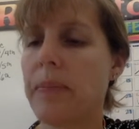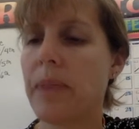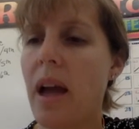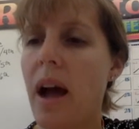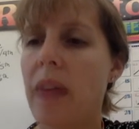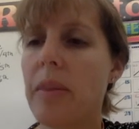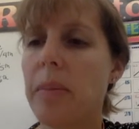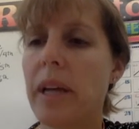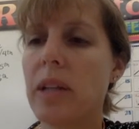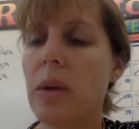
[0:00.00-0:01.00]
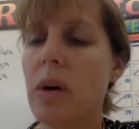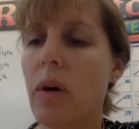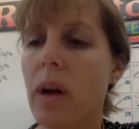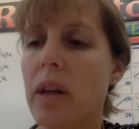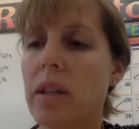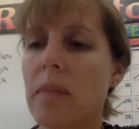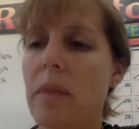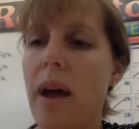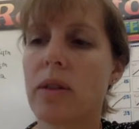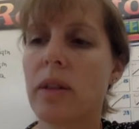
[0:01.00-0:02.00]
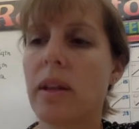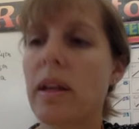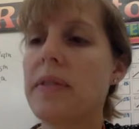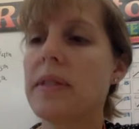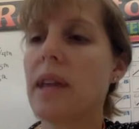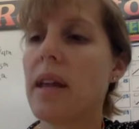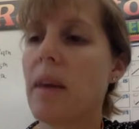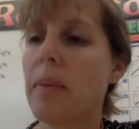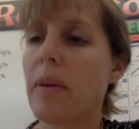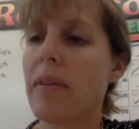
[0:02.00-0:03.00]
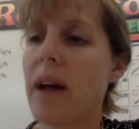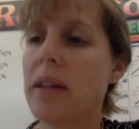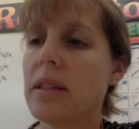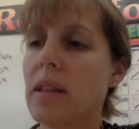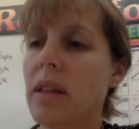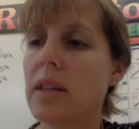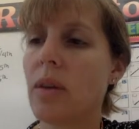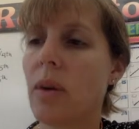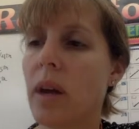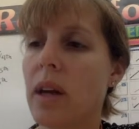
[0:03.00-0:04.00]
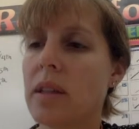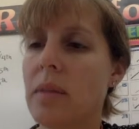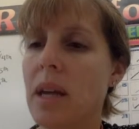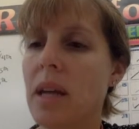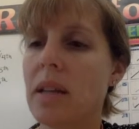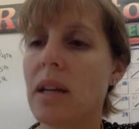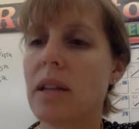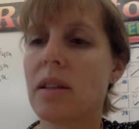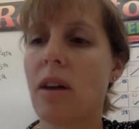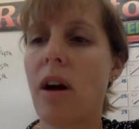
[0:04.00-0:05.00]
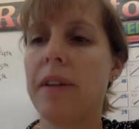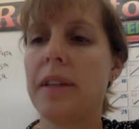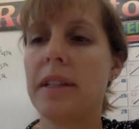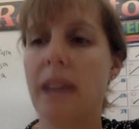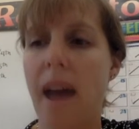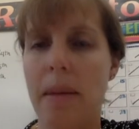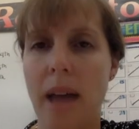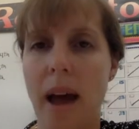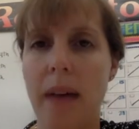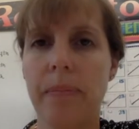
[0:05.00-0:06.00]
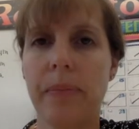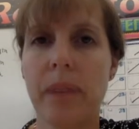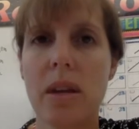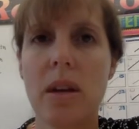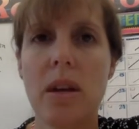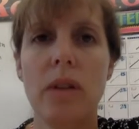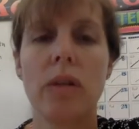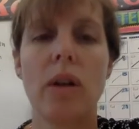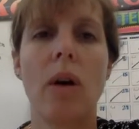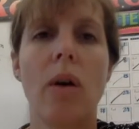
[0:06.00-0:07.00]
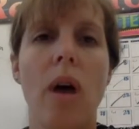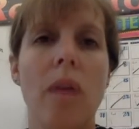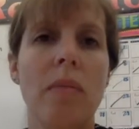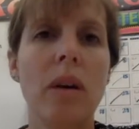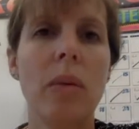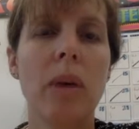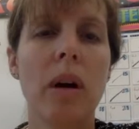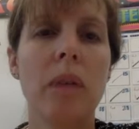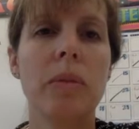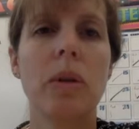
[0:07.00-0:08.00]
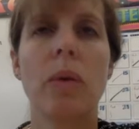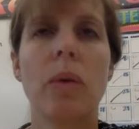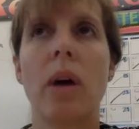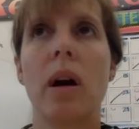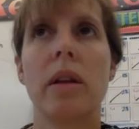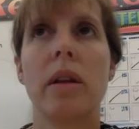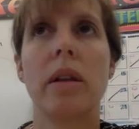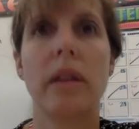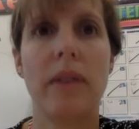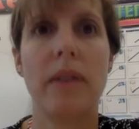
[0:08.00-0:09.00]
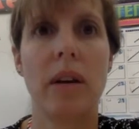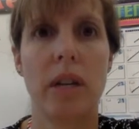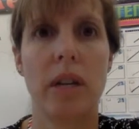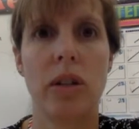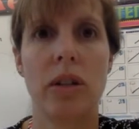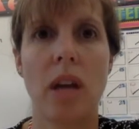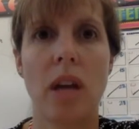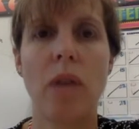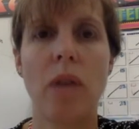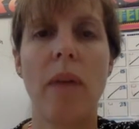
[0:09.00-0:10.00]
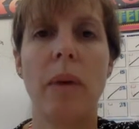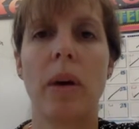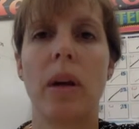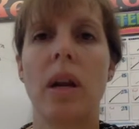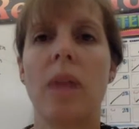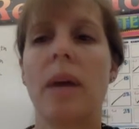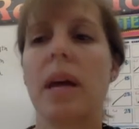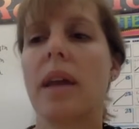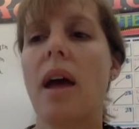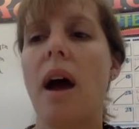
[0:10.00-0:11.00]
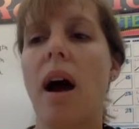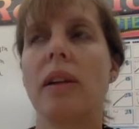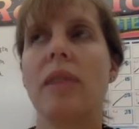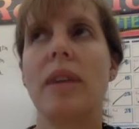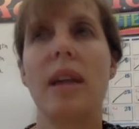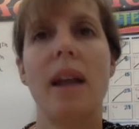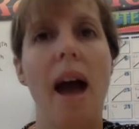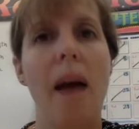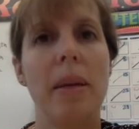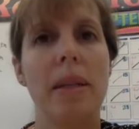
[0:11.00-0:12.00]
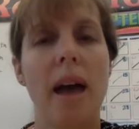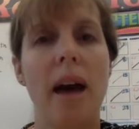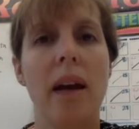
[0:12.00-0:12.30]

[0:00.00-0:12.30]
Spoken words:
And the place where an organism actually lives and that provides the things the organism needs is called its habitat. So our mealworms, or the living creatures that you have been working with, are living in a habitat.